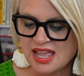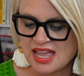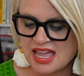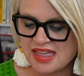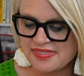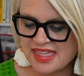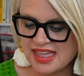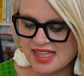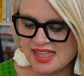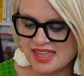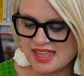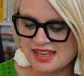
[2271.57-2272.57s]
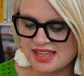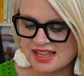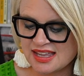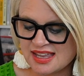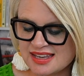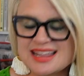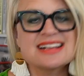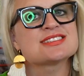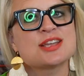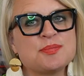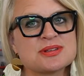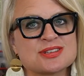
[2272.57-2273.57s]
And then next
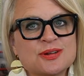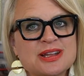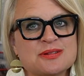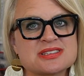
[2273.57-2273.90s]
episode I